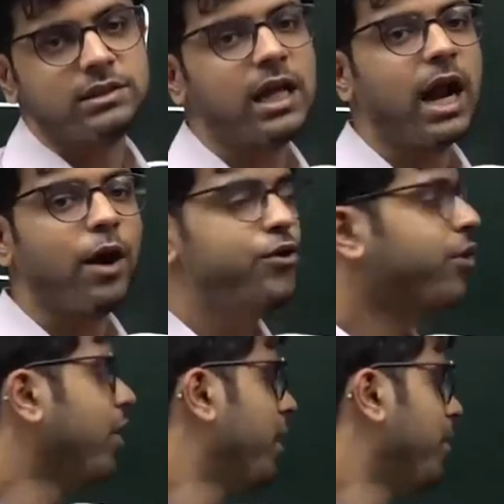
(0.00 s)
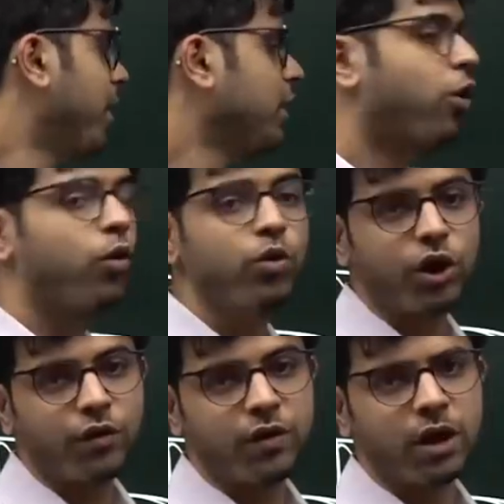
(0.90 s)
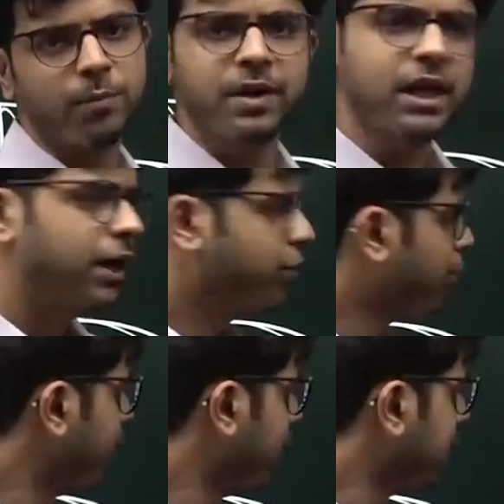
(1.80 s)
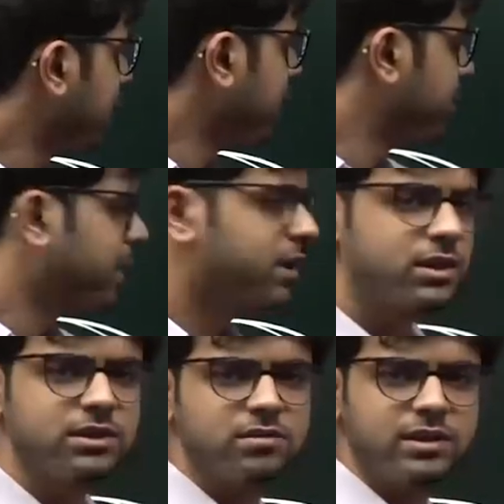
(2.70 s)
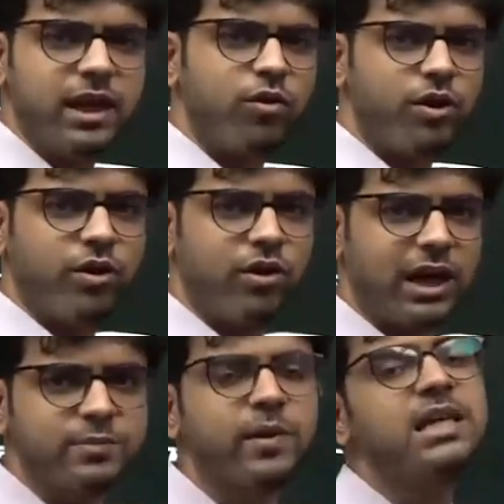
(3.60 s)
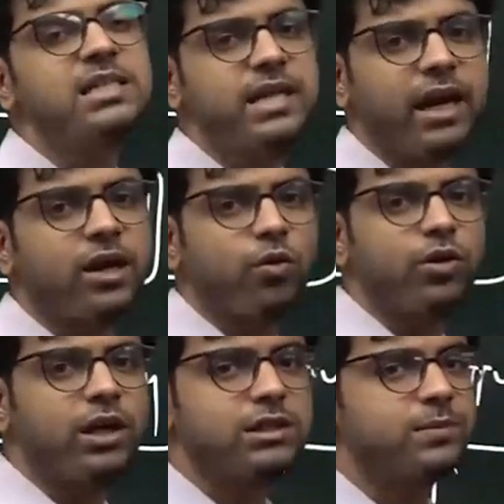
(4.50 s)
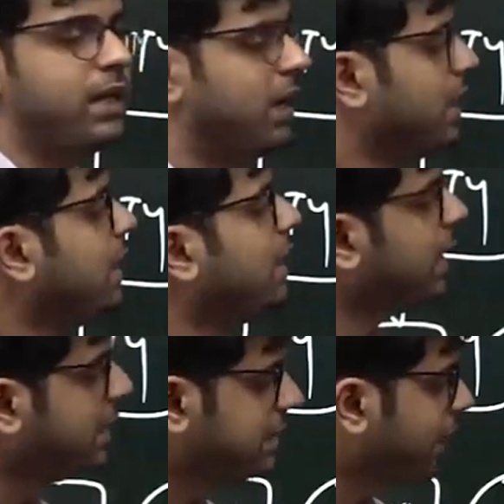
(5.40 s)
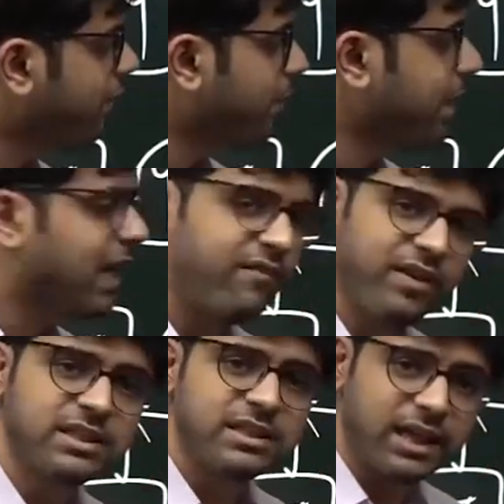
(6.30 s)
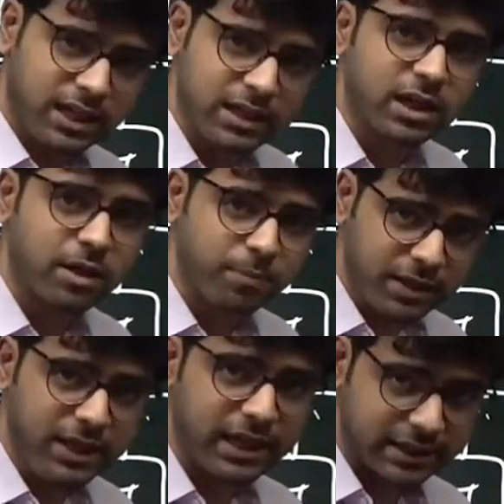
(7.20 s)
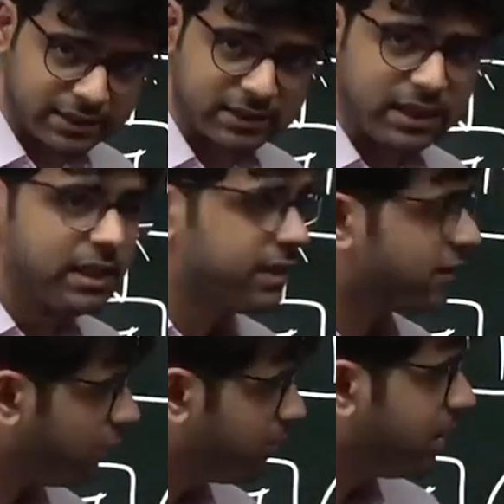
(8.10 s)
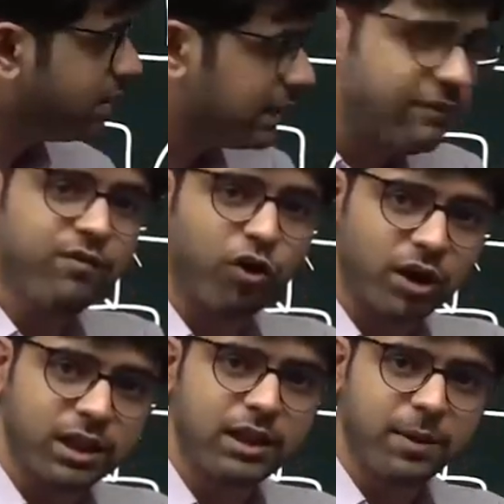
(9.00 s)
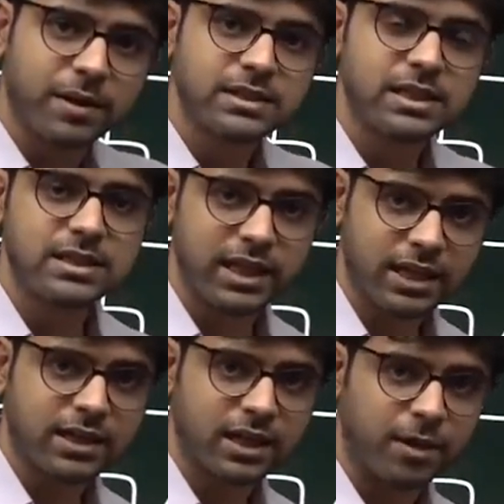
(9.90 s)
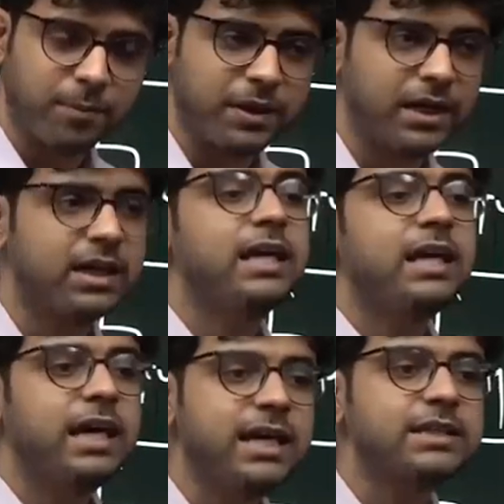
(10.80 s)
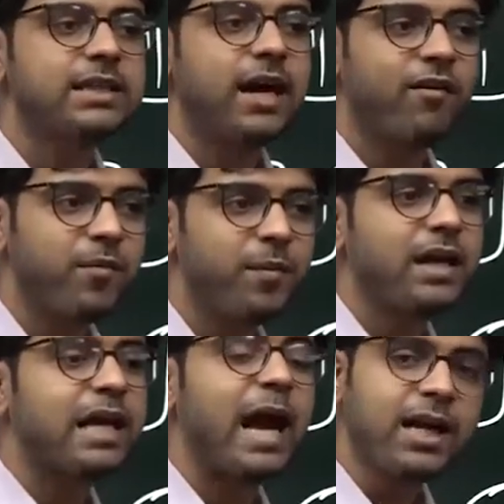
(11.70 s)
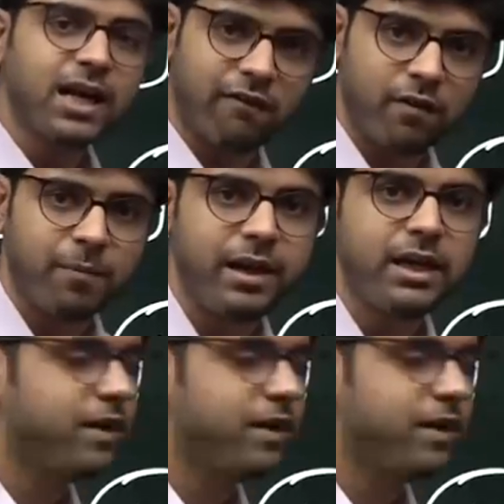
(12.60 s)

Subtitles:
Sir, how do you determine the owner of a company? I told you it is as per the shareholding or as per the stake, ownership stake. Is government having stake in the company? Yes, government is having 43% stake in the company. Is government, can government